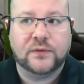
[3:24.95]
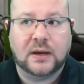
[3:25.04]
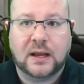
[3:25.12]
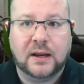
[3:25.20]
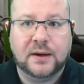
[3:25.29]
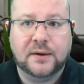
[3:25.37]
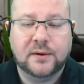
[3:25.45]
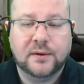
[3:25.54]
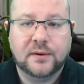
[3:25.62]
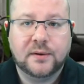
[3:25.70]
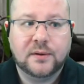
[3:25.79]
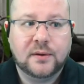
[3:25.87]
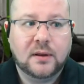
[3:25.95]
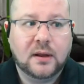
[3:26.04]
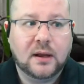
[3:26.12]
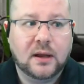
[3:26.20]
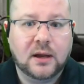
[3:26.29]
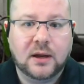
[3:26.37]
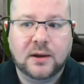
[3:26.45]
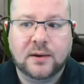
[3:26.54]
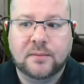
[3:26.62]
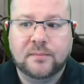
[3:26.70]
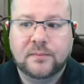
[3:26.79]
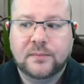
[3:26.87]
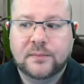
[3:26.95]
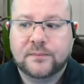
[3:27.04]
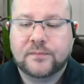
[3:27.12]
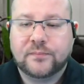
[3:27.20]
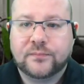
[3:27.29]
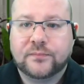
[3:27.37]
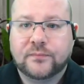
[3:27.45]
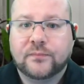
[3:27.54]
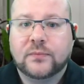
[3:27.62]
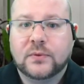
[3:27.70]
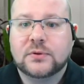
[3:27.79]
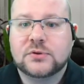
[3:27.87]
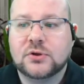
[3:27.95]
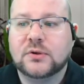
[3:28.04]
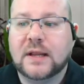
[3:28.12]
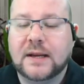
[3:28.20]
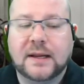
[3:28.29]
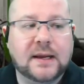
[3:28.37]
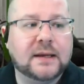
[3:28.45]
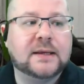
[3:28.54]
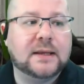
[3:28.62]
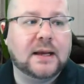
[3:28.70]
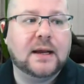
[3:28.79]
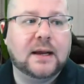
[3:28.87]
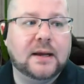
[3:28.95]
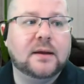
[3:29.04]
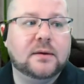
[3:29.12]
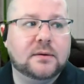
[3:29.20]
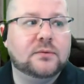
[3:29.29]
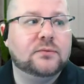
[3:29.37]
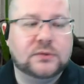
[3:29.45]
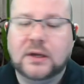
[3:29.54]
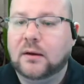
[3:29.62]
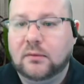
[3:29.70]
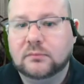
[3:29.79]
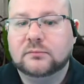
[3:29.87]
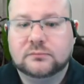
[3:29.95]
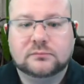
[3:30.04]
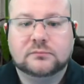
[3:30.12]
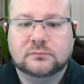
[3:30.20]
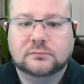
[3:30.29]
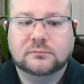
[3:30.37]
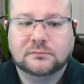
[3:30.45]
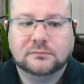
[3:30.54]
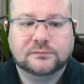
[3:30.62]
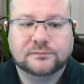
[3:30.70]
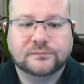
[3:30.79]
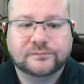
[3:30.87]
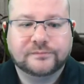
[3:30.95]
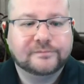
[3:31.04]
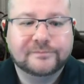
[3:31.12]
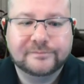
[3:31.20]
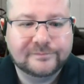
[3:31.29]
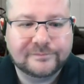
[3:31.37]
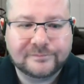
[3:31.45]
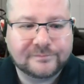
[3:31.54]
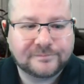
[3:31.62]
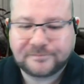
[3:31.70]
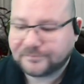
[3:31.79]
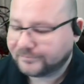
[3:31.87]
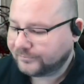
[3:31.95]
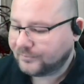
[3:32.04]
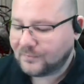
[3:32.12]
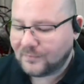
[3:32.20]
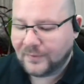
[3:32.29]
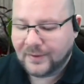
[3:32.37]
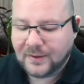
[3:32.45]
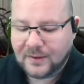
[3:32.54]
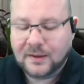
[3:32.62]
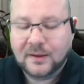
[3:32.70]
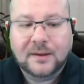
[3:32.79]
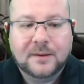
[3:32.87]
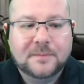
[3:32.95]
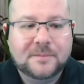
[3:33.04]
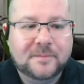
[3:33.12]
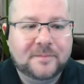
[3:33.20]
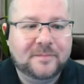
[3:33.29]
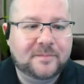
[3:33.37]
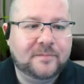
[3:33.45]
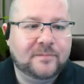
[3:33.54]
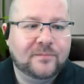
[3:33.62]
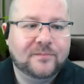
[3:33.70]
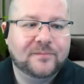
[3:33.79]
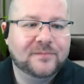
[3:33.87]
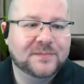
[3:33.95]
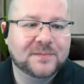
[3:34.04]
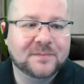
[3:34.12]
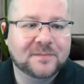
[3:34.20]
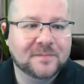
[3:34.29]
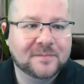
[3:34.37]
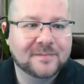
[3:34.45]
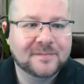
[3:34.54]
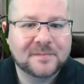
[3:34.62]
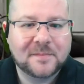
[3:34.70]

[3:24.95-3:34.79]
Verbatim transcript: line. Um, yes, definitely, definitely. We will so check I, all I, the recordings. Yeah. All right, you don't have to worry about that. Okay, we will check all the recordings. All right, now continue.